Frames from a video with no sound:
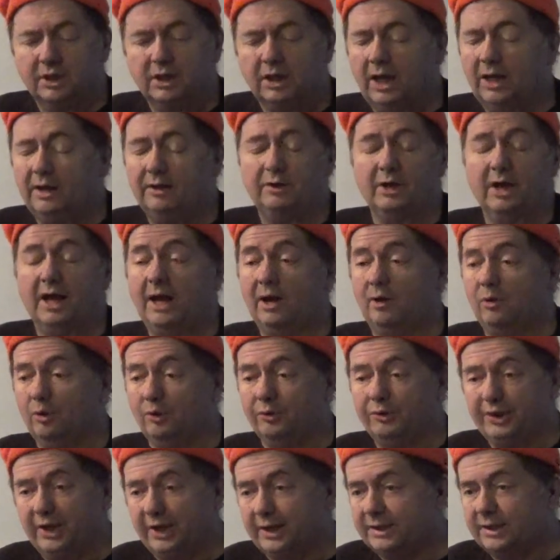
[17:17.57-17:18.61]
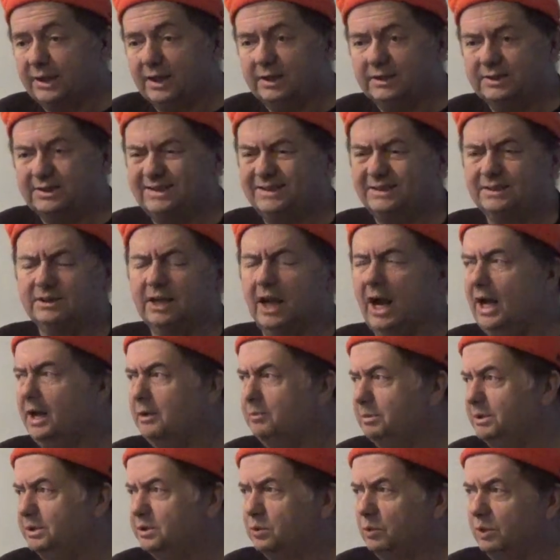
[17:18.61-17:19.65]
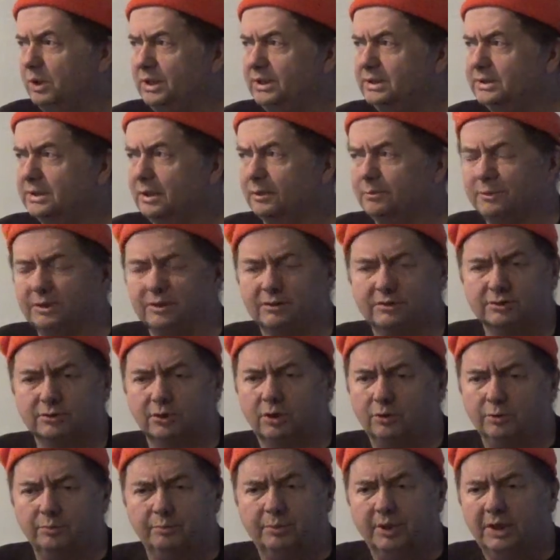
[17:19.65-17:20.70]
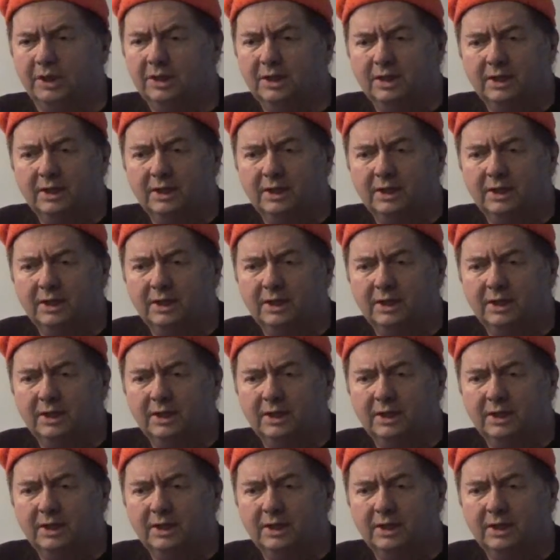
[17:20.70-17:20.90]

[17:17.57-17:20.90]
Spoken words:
I don't know how old that thing is. It's got to be 20-some years old.